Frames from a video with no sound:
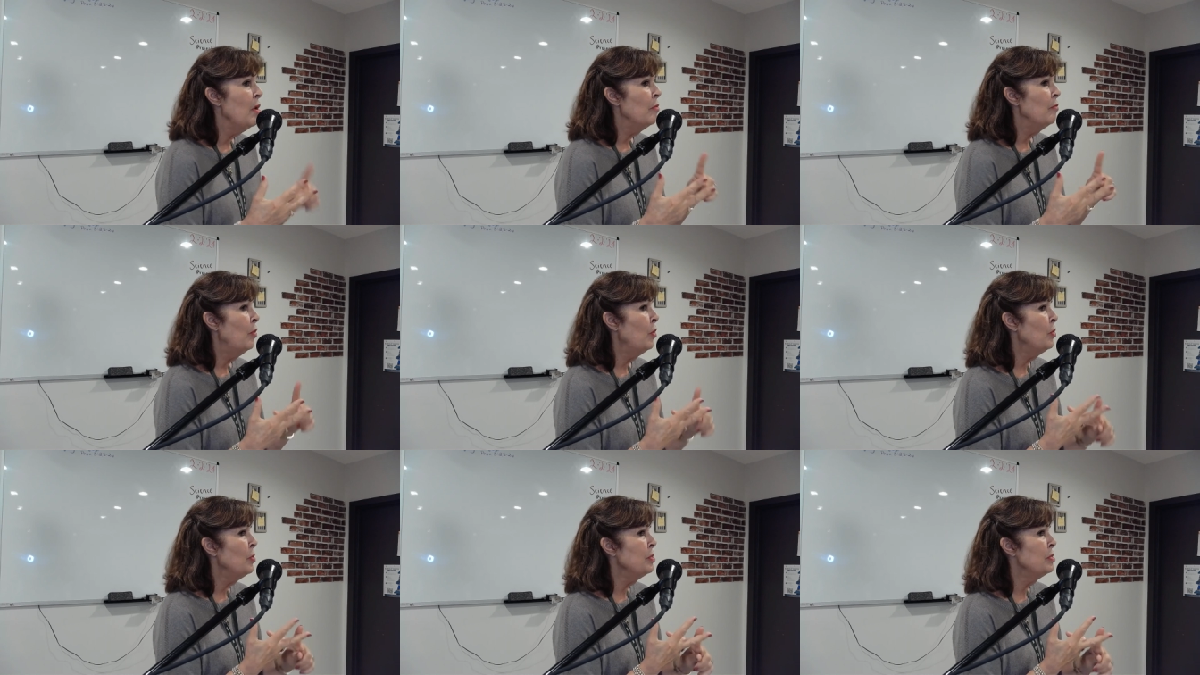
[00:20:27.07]

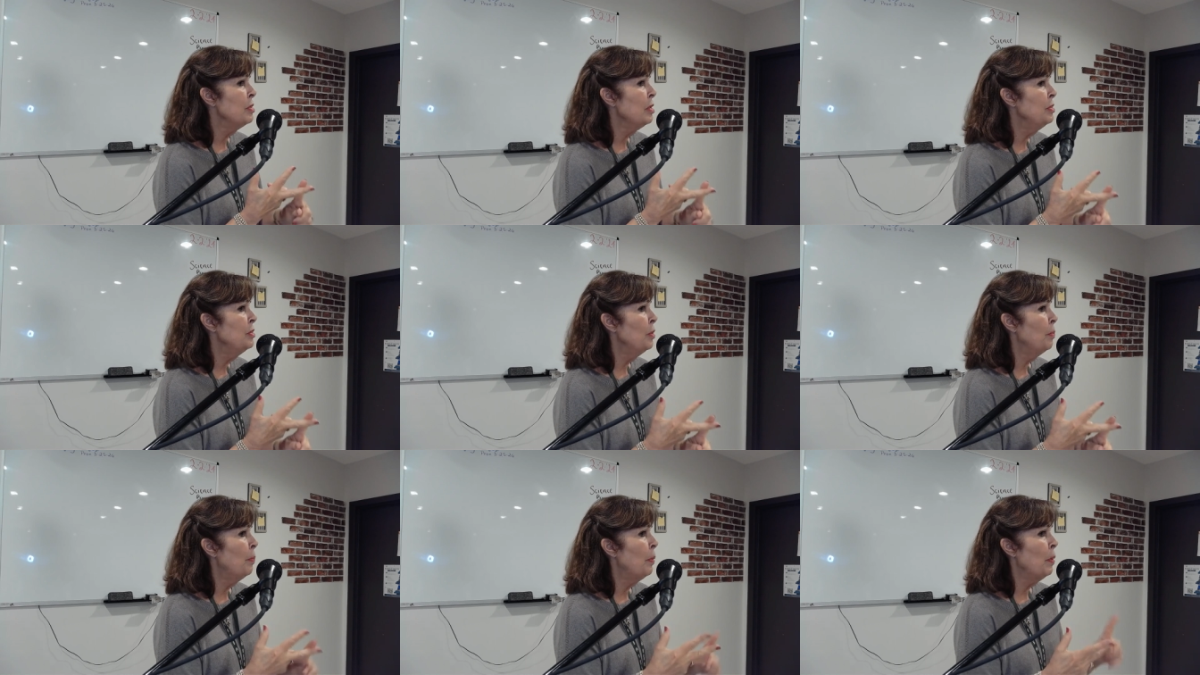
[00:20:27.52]
focus
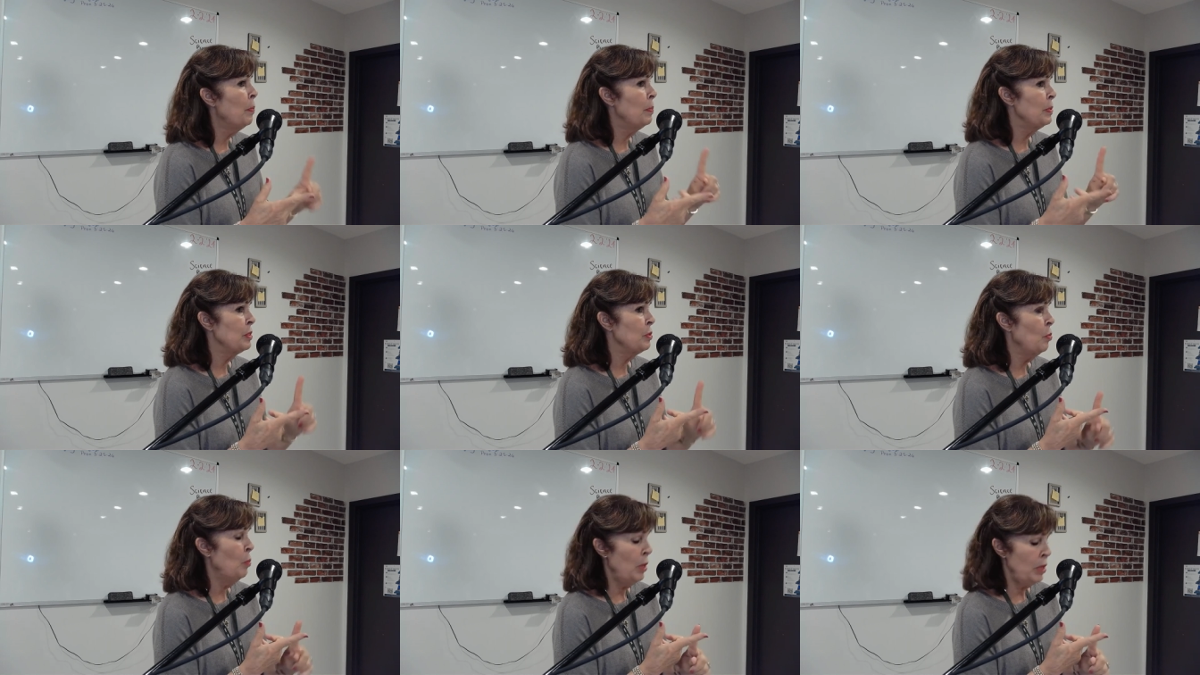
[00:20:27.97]
on your
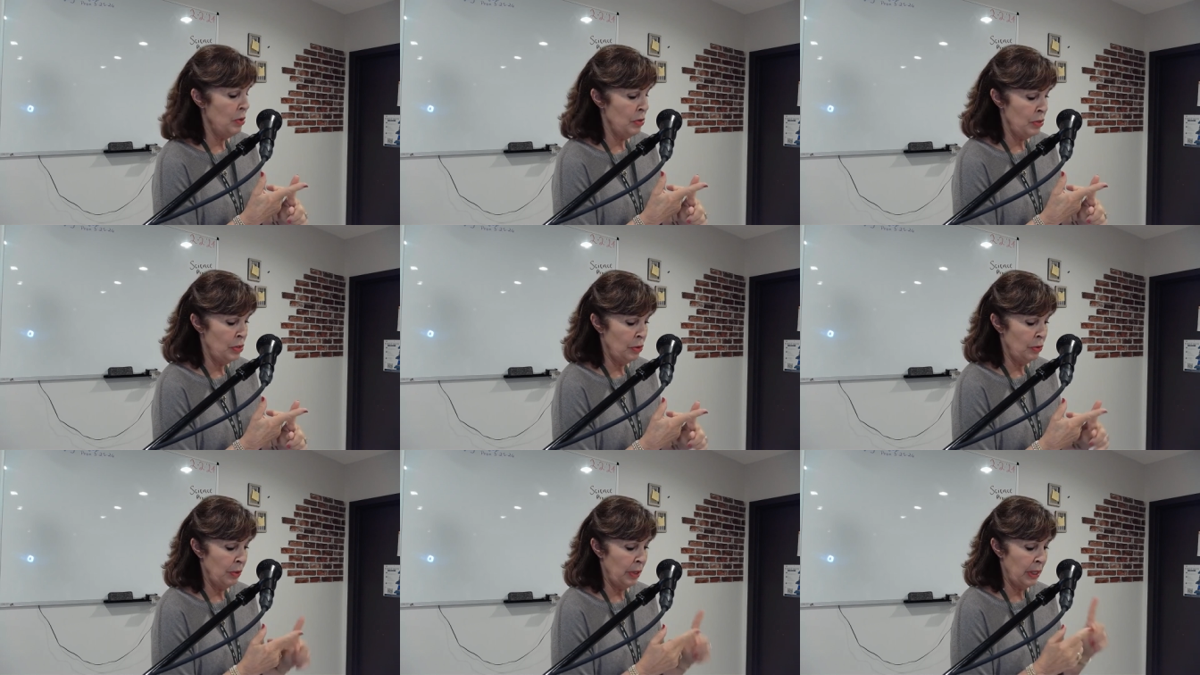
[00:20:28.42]
purpose and what you're
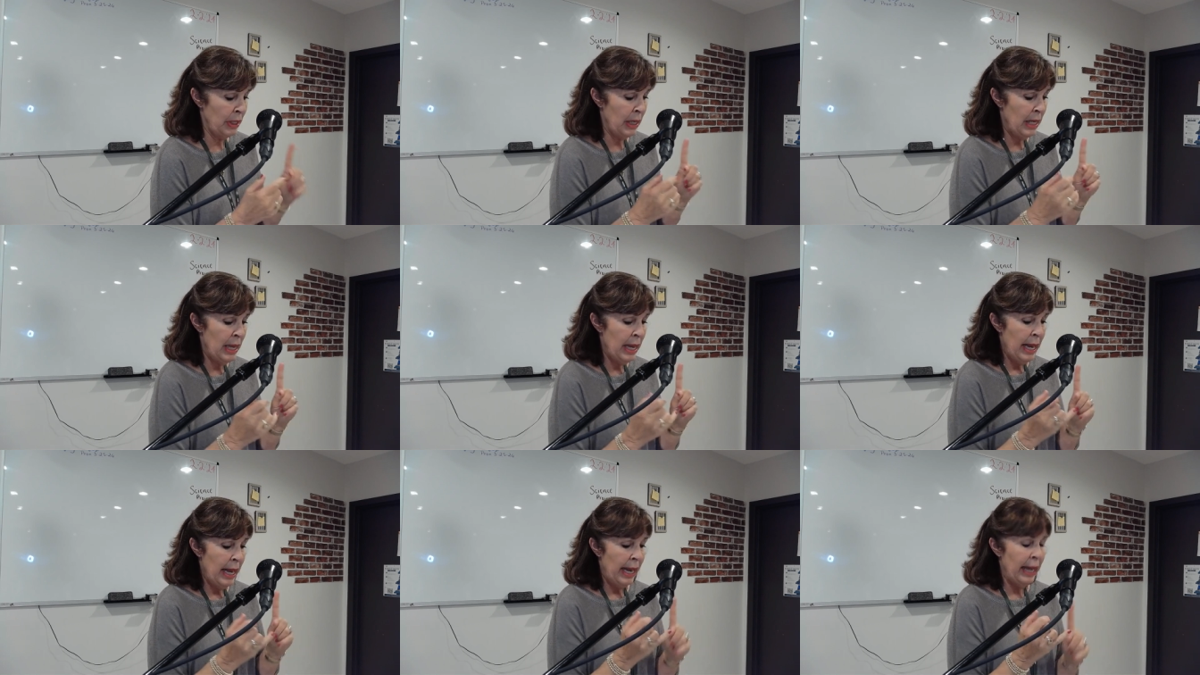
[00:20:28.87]
doing,
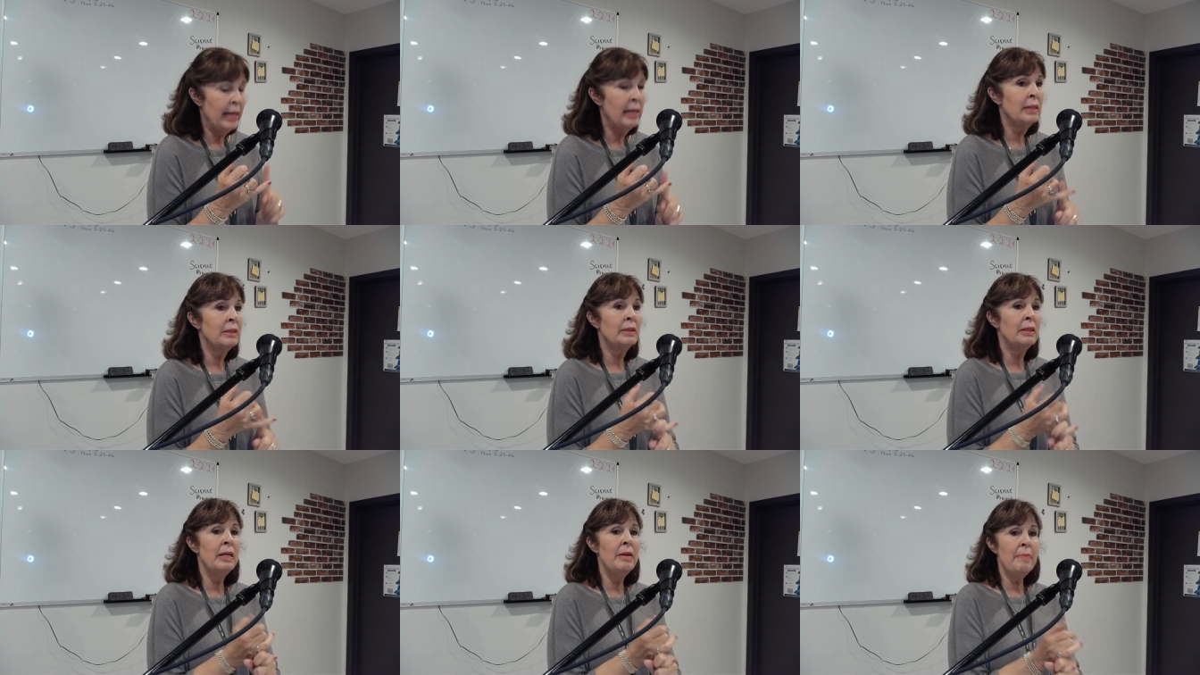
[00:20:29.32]
and
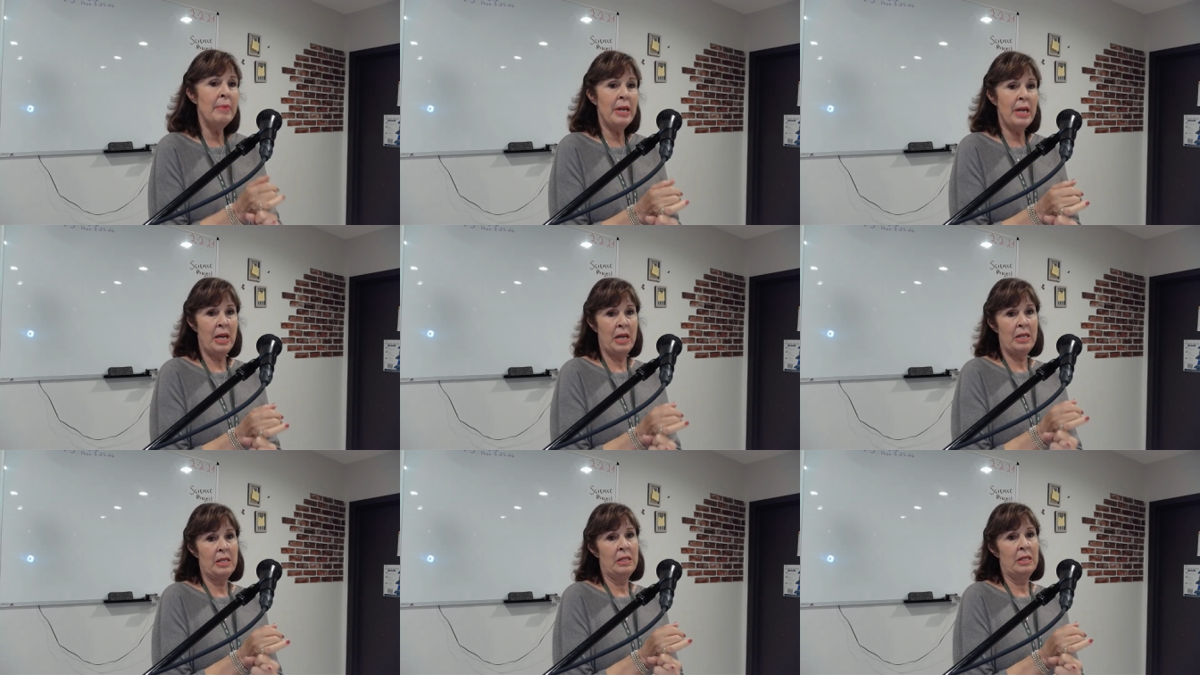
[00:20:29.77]

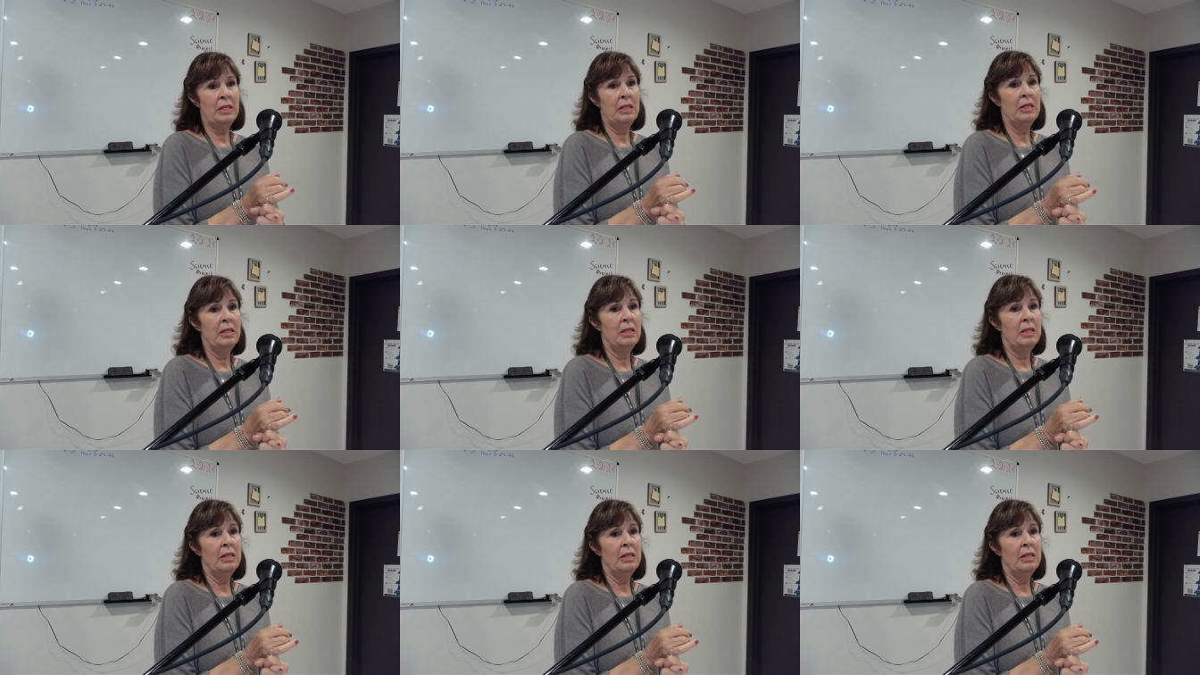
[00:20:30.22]
eliminate.